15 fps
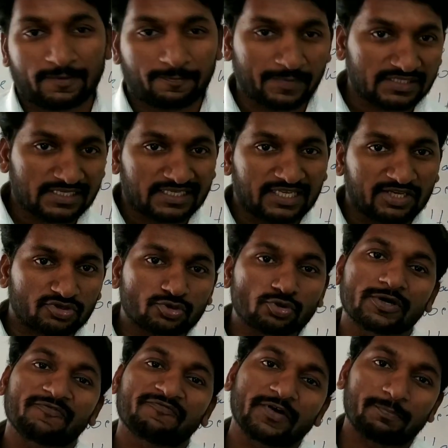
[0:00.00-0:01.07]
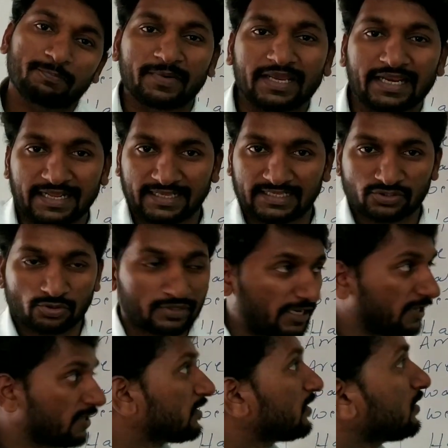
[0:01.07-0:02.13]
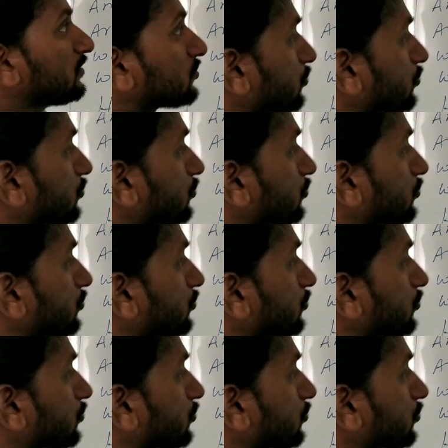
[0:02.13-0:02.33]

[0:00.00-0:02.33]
That means it gives two different meanings. Okay.